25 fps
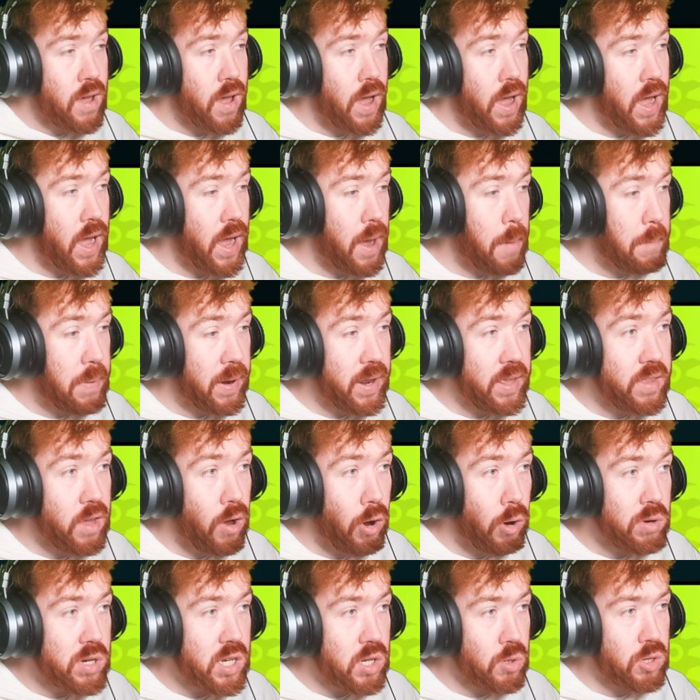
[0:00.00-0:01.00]
But then
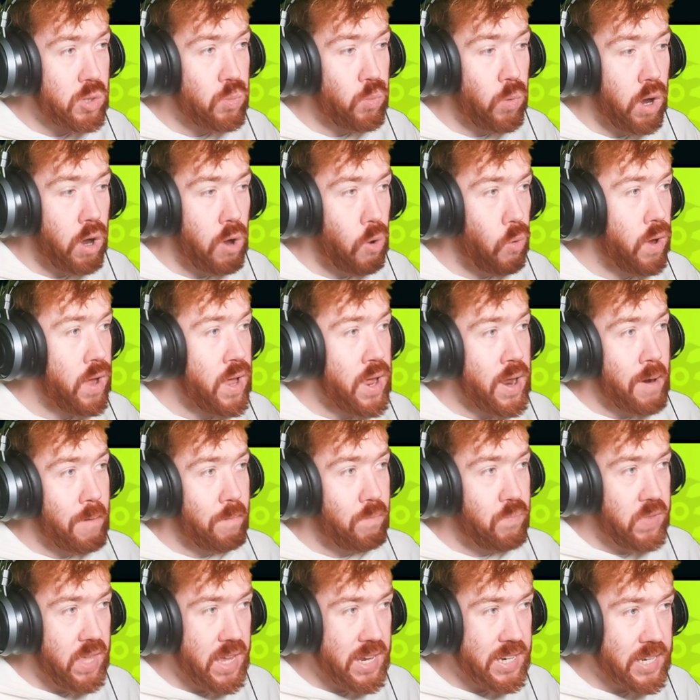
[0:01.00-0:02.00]
also as well,
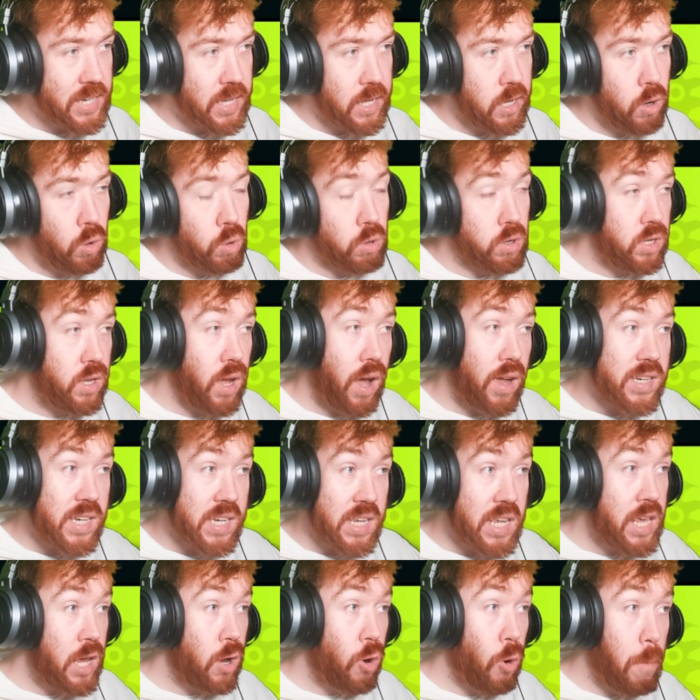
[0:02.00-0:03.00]
this skill does
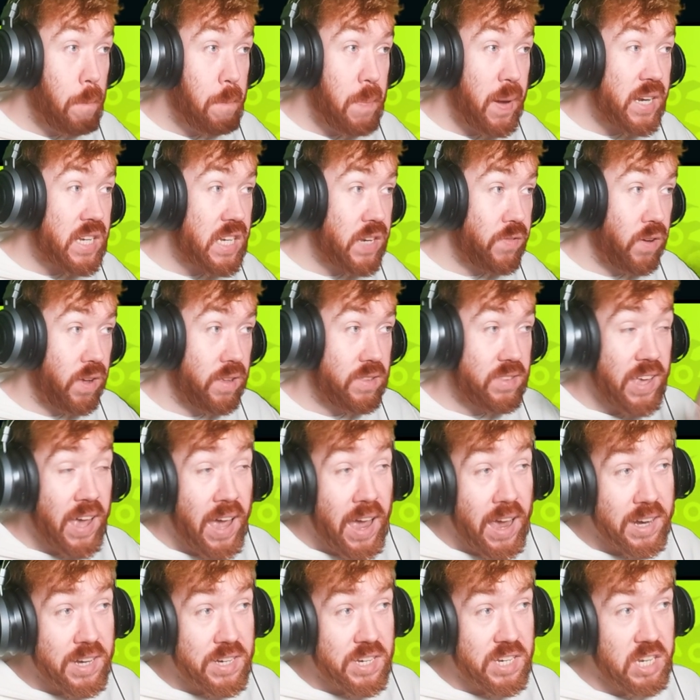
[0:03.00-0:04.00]
heal based on
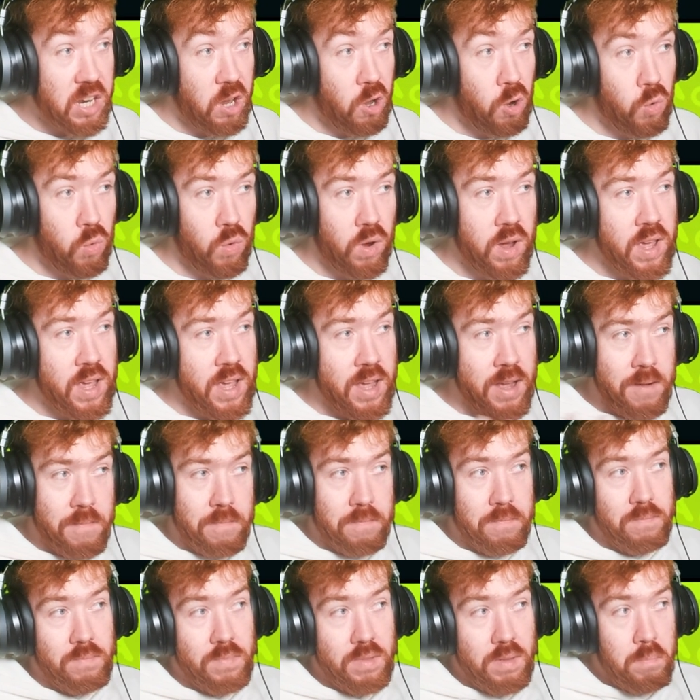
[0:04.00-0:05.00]
attack. So
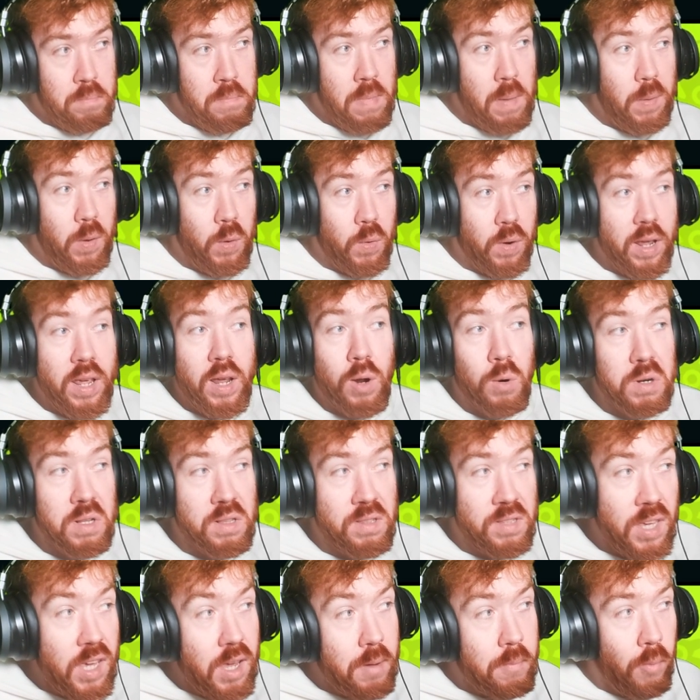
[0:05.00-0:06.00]
maybe you want to heal the
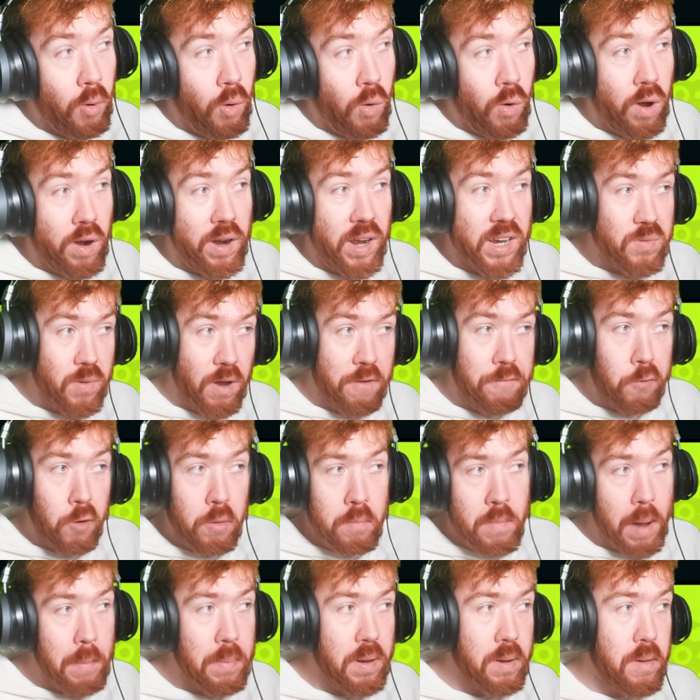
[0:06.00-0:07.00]
team more, and that's what I thought
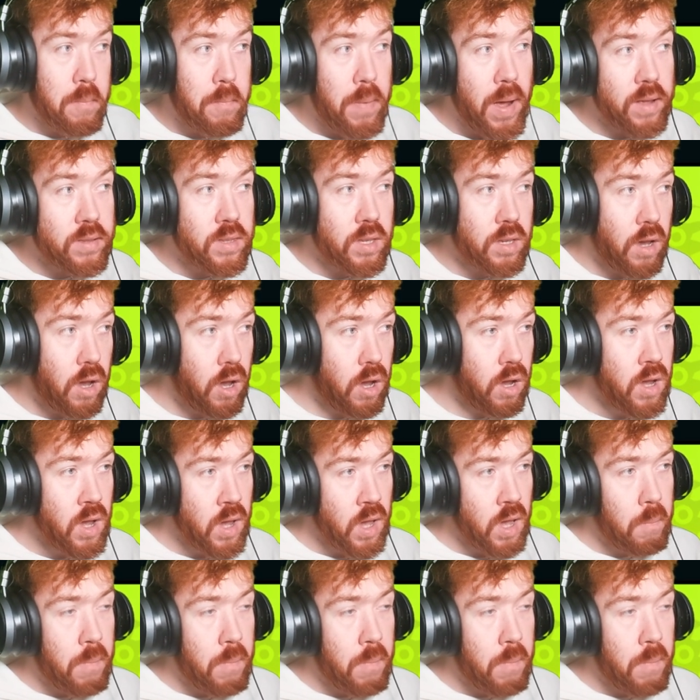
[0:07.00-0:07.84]
might be a bit better.